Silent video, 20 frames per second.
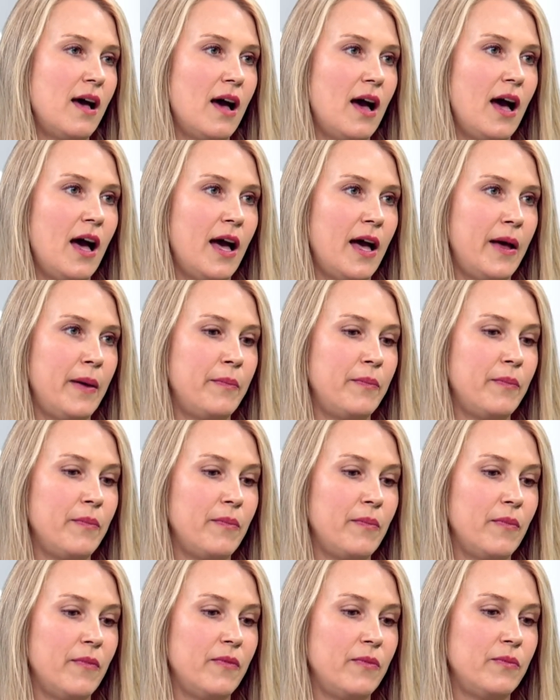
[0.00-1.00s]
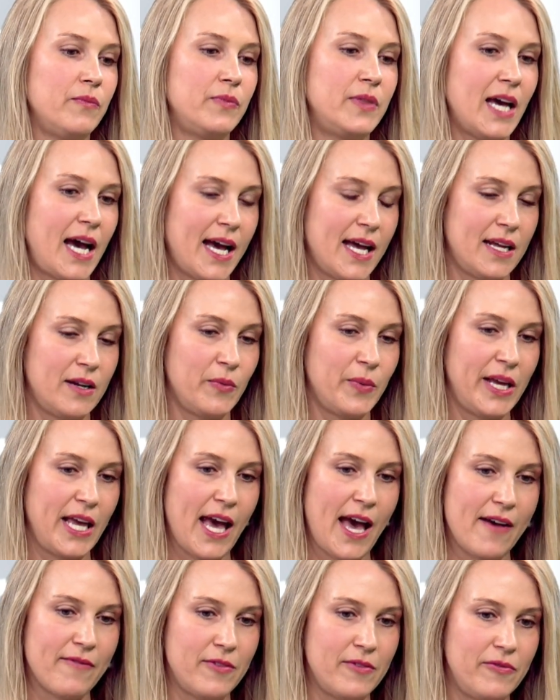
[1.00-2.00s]
um, that we
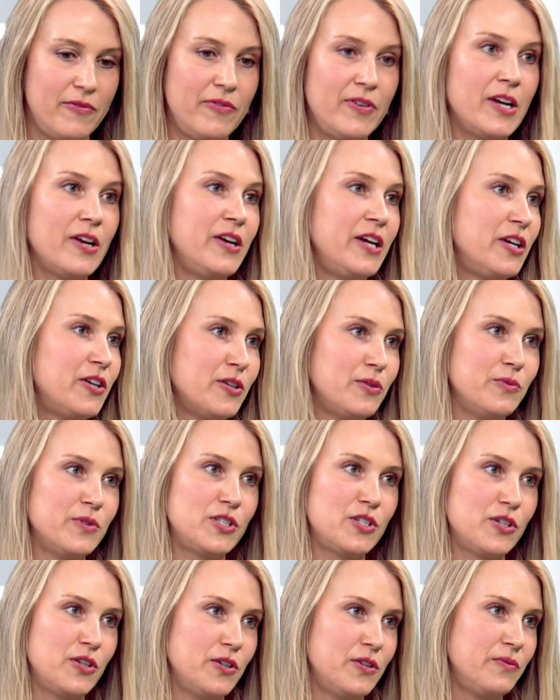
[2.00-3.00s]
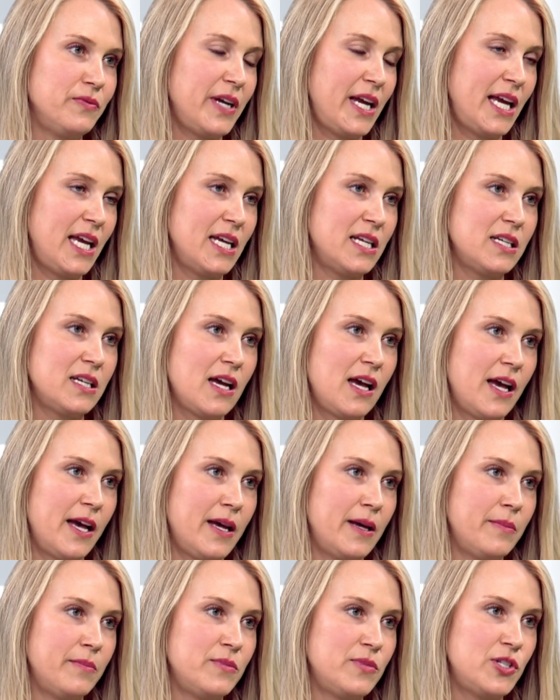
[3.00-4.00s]
have a very good return rate
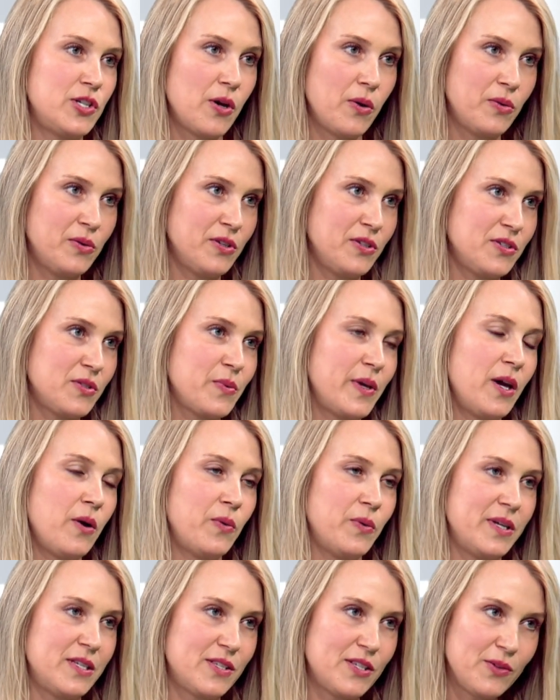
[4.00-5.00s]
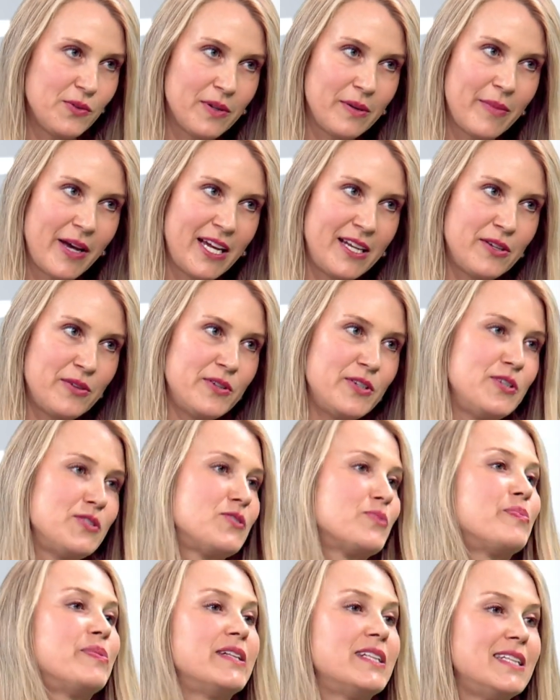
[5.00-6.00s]
um, to owners. We always do remind
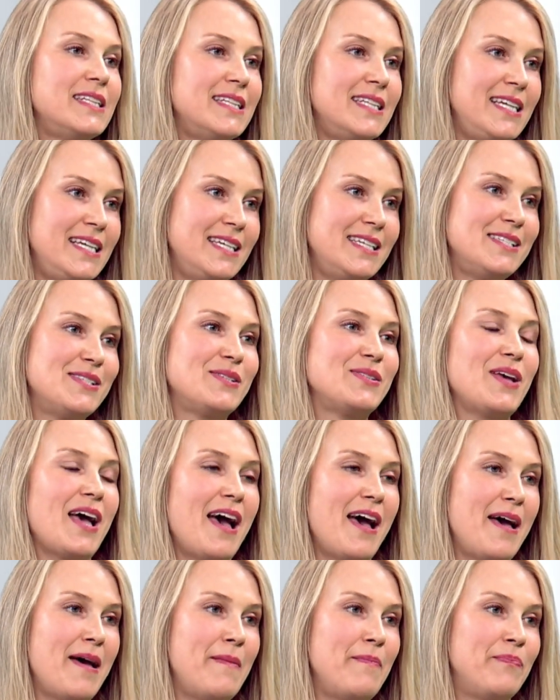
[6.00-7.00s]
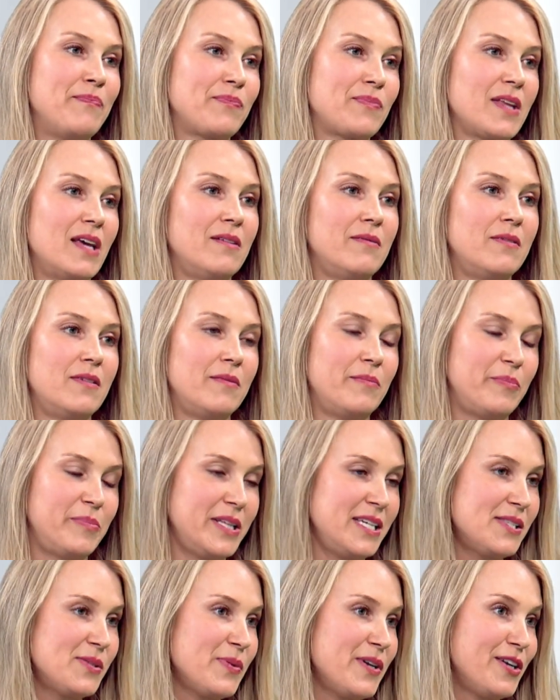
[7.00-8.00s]
owners, please um,
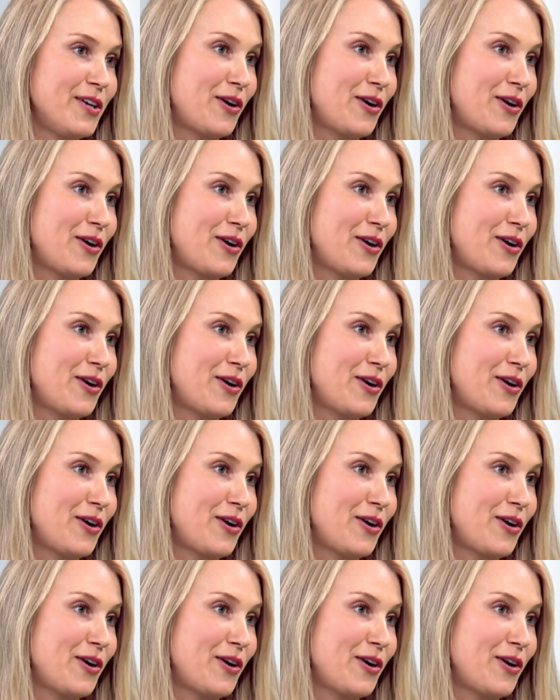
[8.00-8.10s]
please wear a